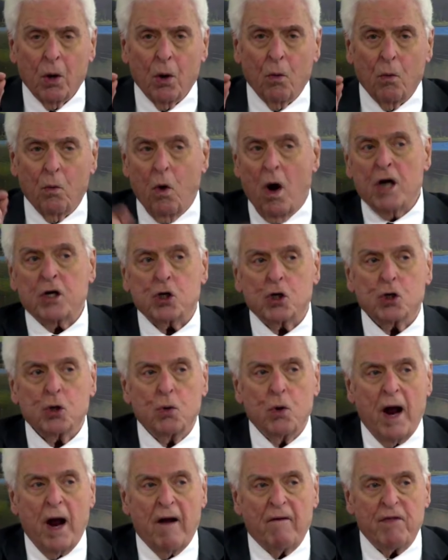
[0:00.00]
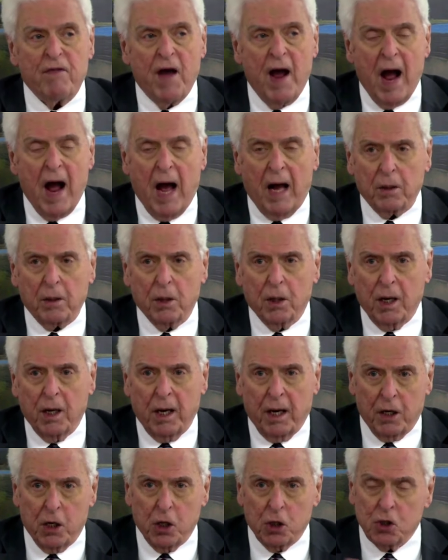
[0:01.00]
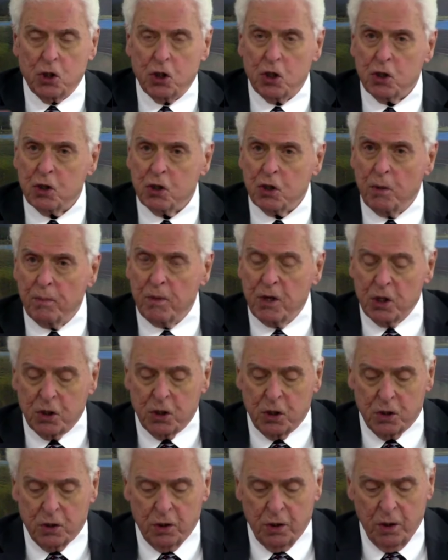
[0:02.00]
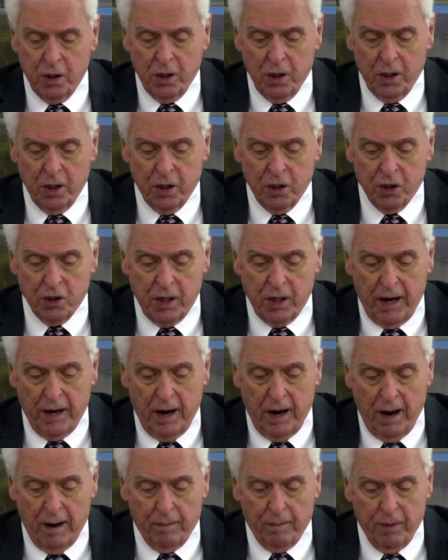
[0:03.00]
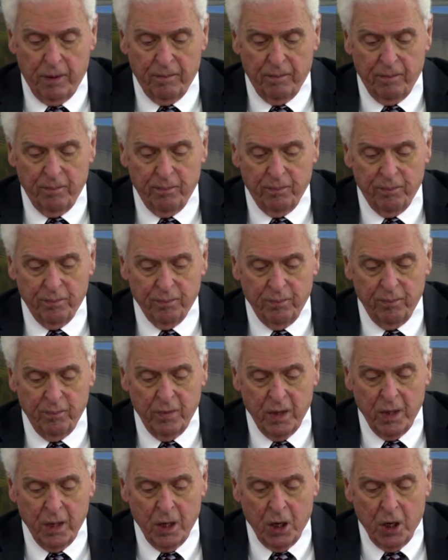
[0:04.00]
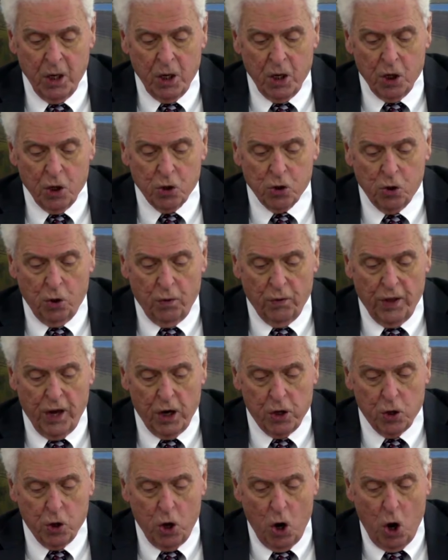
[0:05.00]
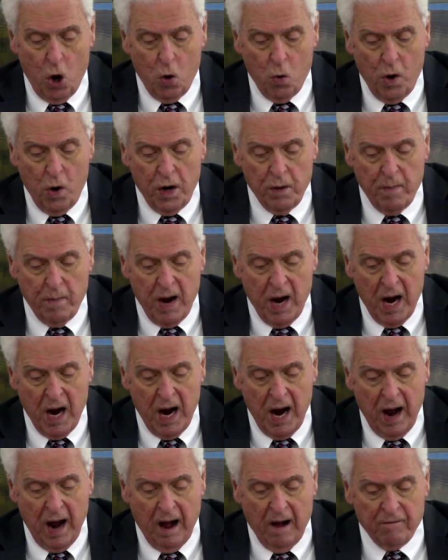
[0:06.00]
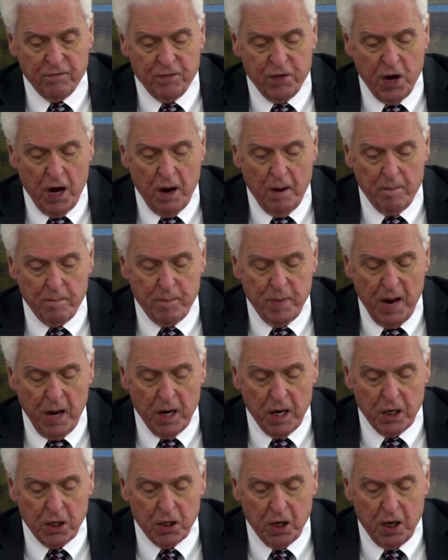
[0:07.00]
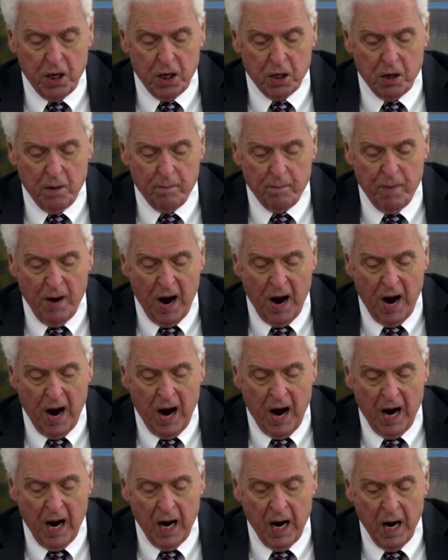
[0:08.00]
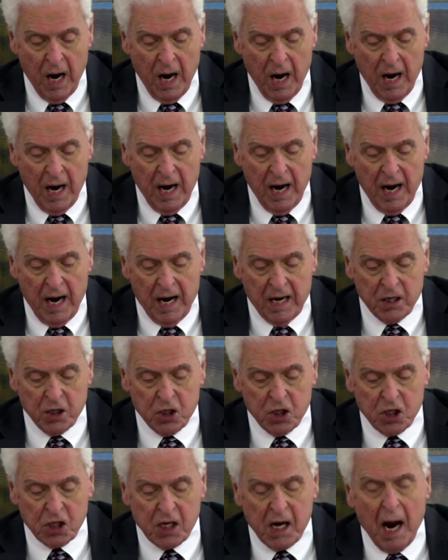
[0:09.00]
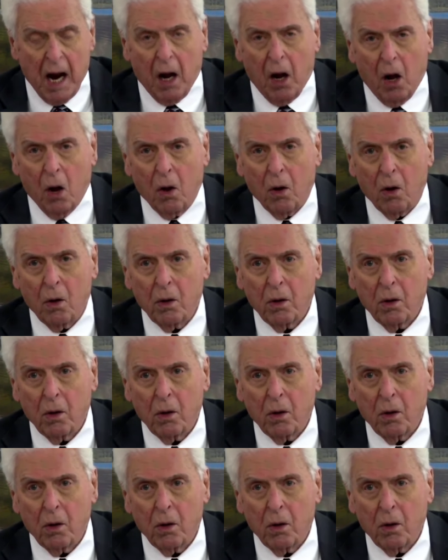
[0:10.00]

once you have that, and this system is set up, so that no one may have the ability to buy and sell.